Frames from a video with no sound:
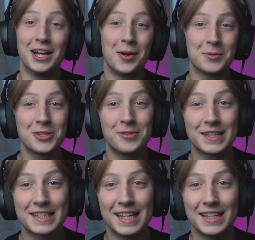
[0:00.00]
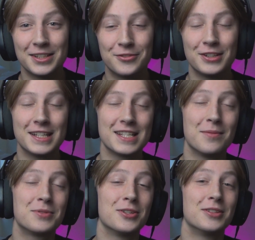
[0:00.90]
I'm so excited for this
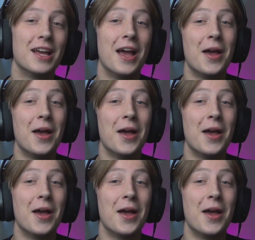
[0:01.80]
episode